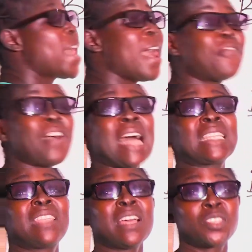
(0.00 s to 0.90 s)
we have
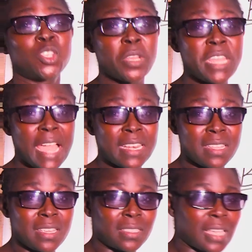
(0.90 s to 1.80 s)
Adansonia
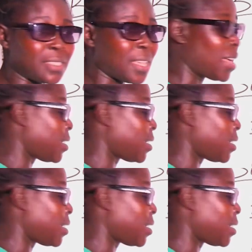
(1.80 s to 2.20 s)
delimitata,